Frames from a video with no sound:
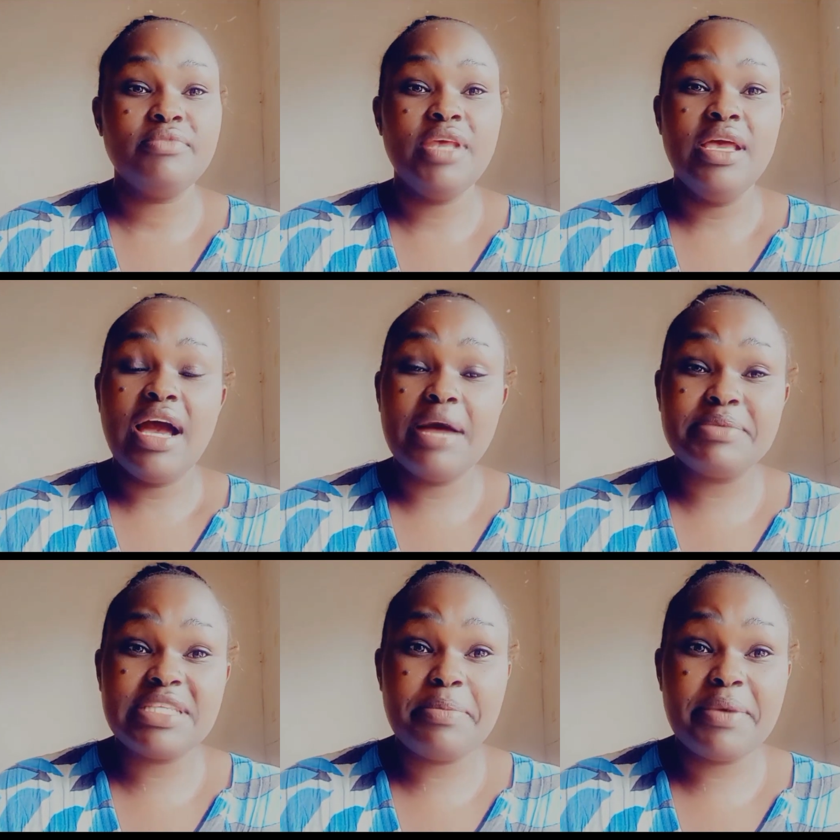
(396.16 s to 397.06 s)
I'm
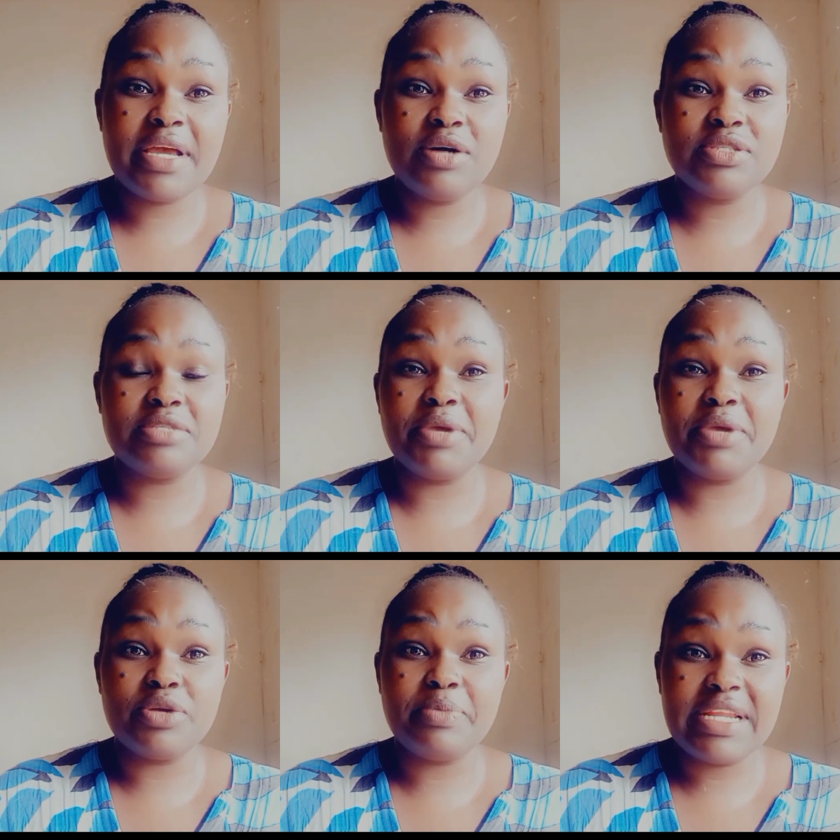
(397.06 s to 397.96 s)
stepping out. May
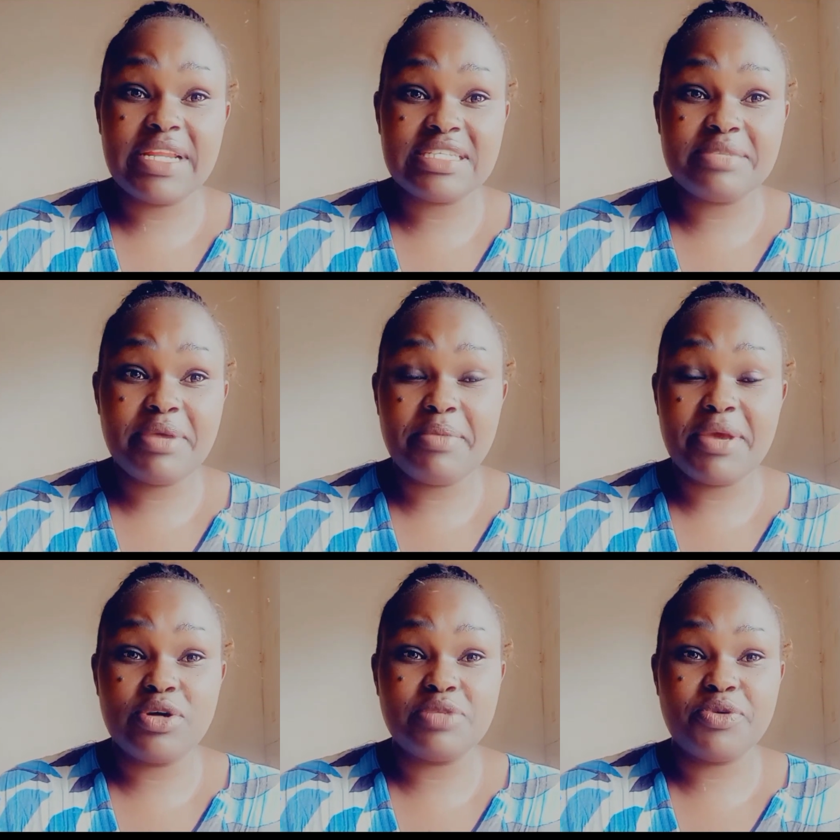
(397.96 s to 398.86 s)
God bless me. May
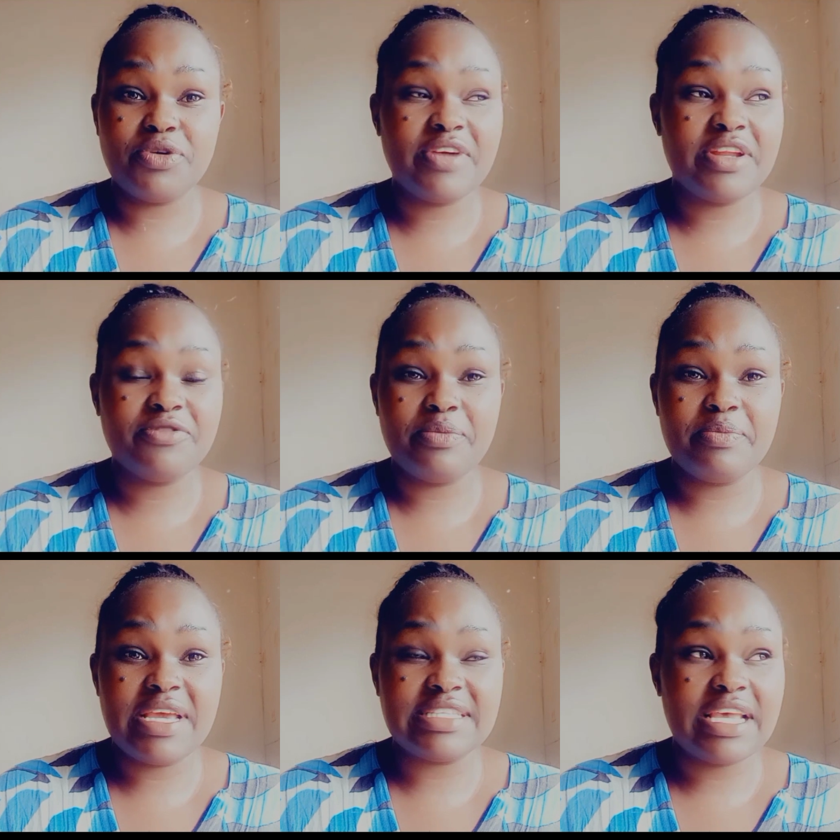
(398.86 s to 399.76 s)
God provide for me
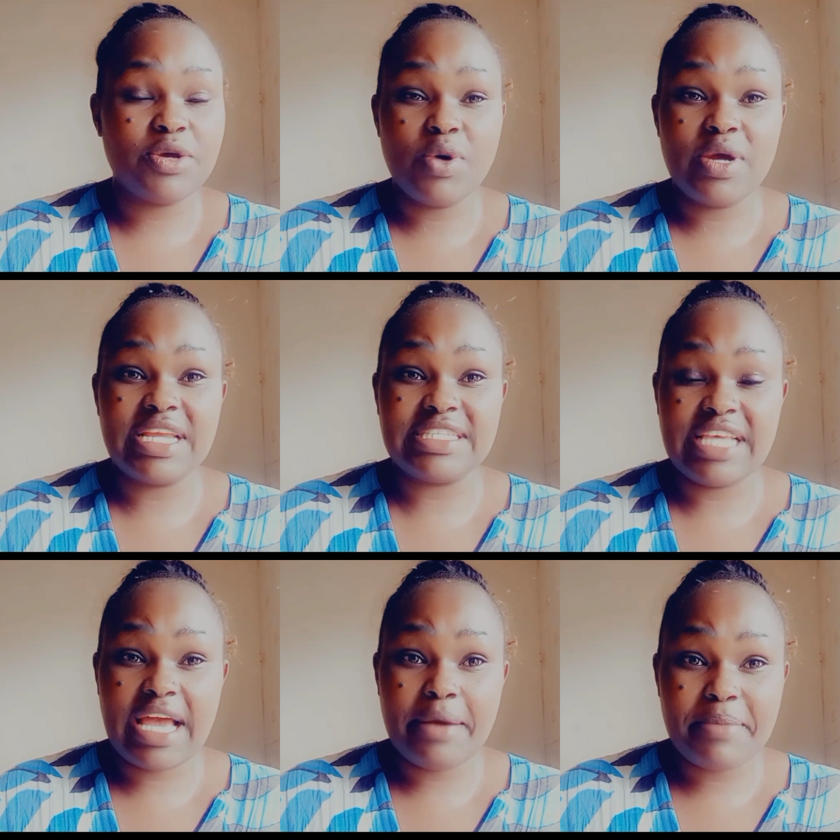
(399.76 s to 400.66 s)
as I go and as I
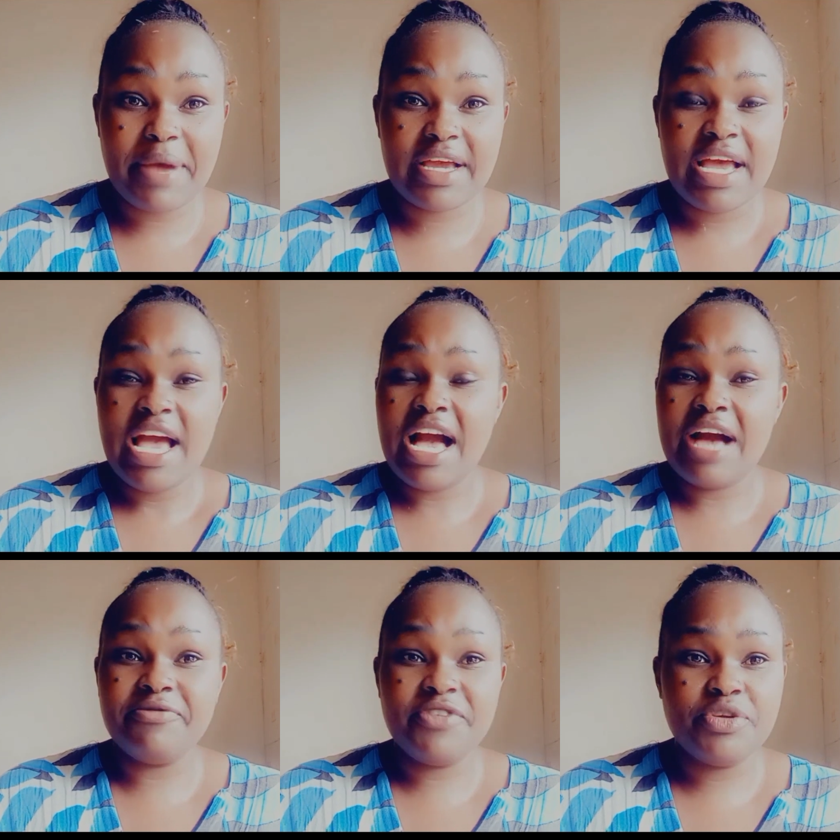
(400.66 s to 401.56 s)
come back. I'm
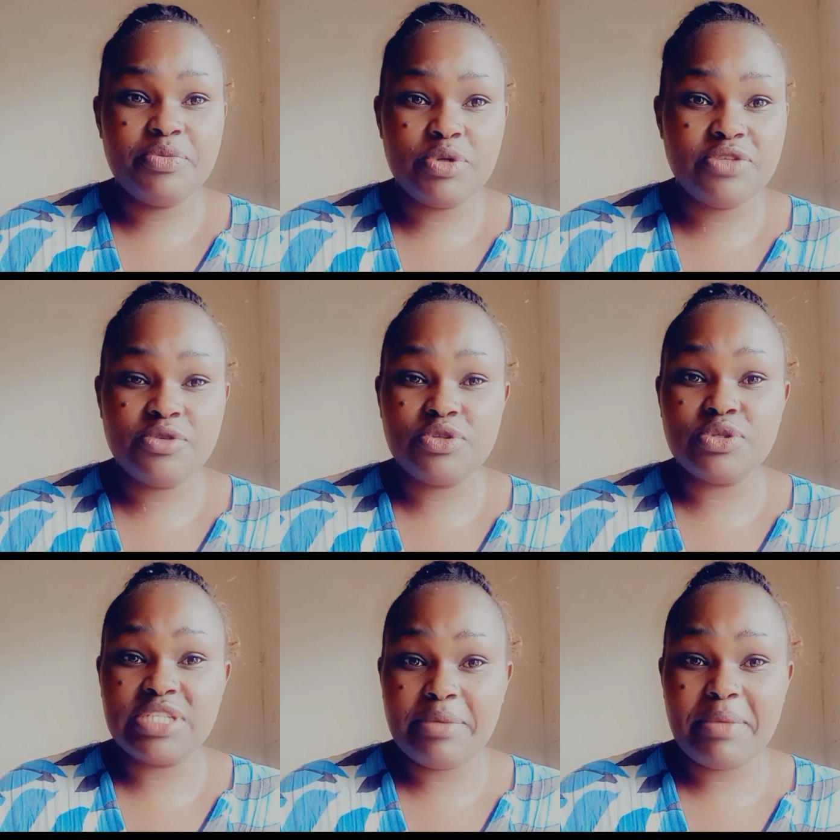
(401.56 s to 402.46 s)
very beautiful
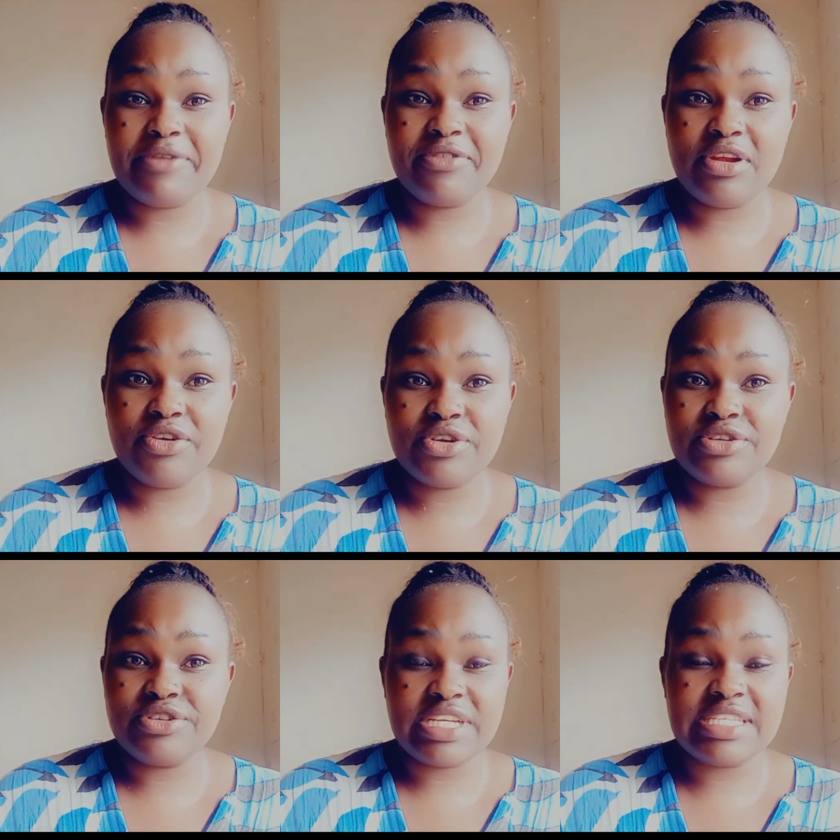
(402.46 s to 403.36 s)
today. My floral
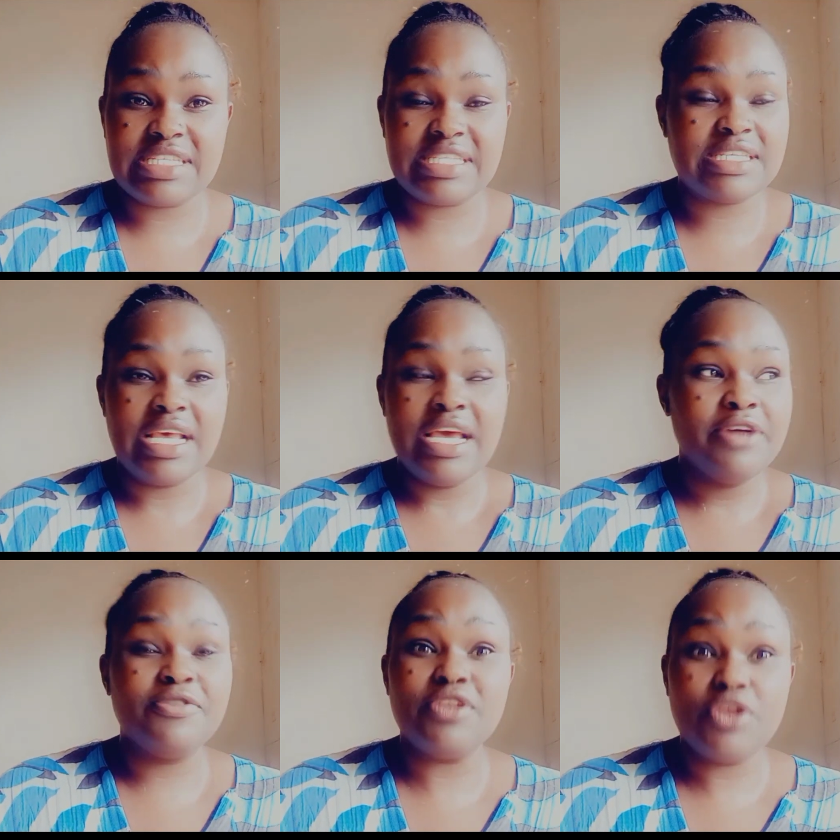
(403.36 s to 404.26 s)
dress
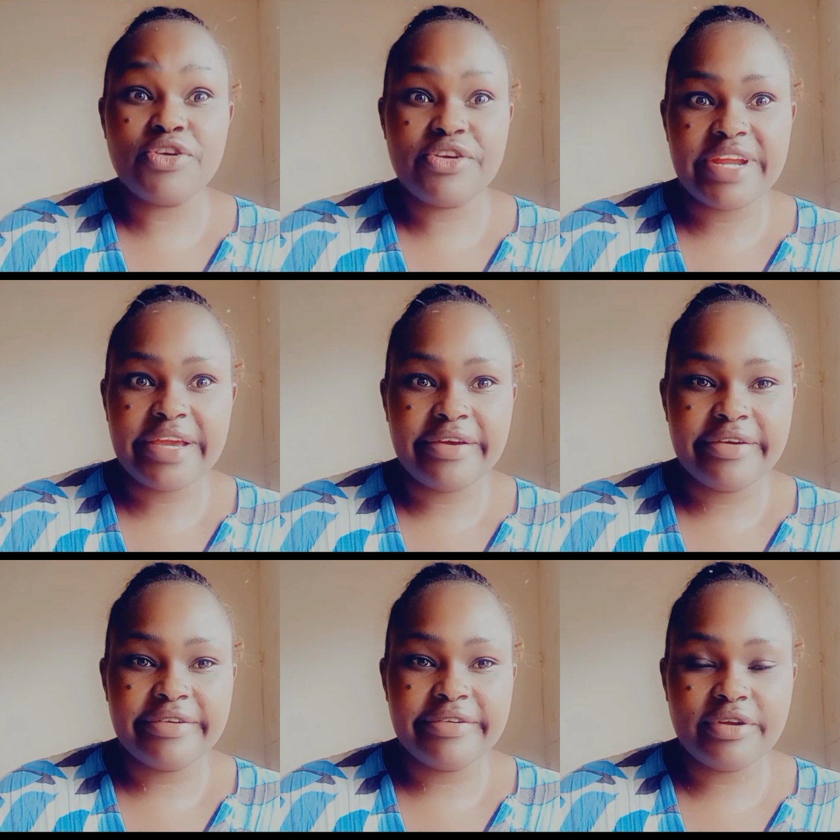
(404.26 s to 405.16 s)
is floraling,
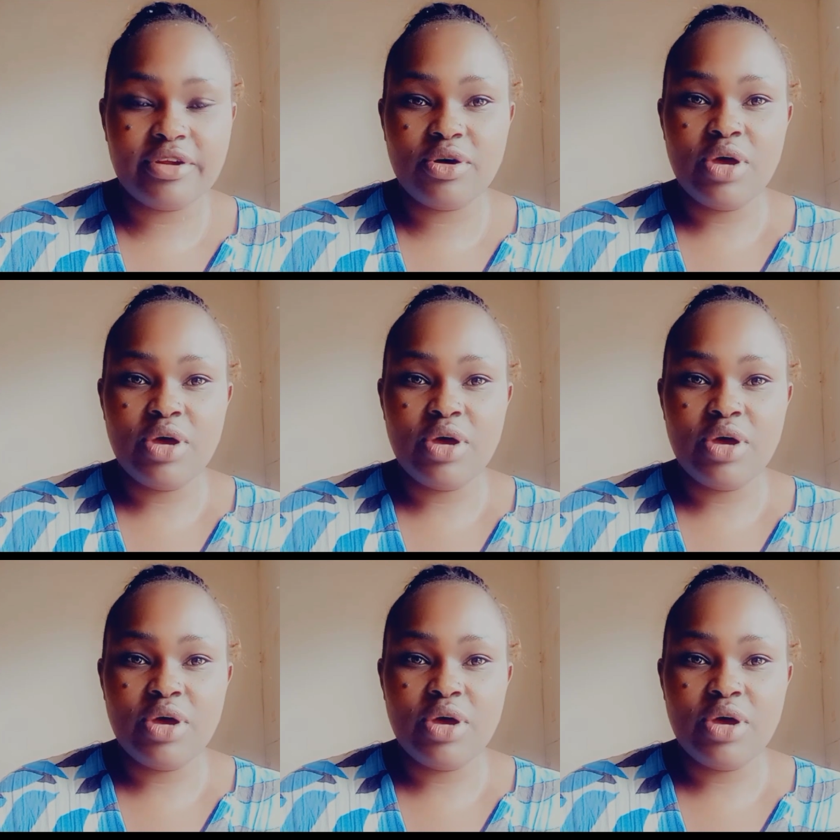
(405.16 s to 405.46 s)
you know.